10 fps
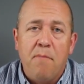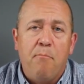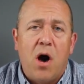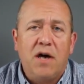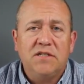
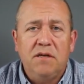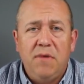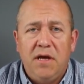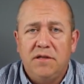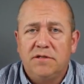Embossing
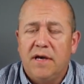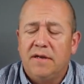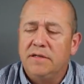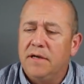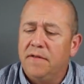means
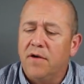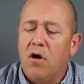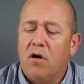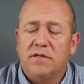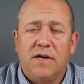that the
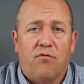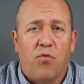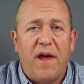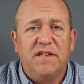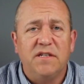cards have
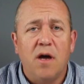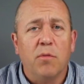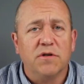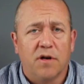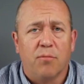raised
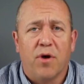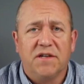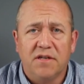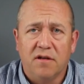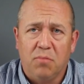numbers that are
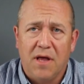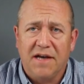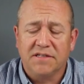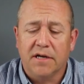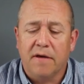pressed into the
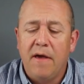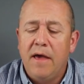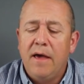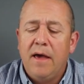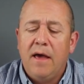plastic,
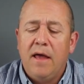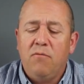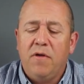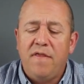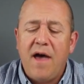
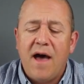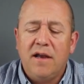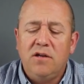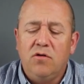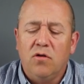and with
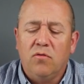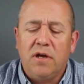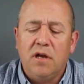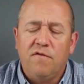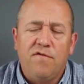that you could only
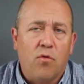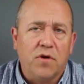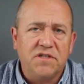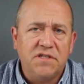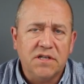get in 4
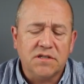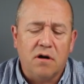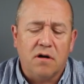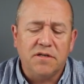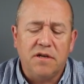to 6
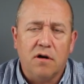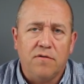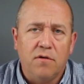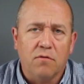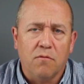cards in here
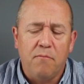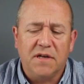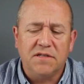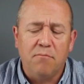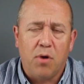if you were
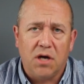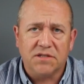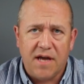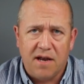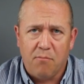mixing
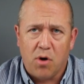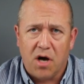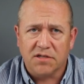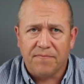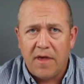bossed and
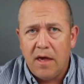embossed.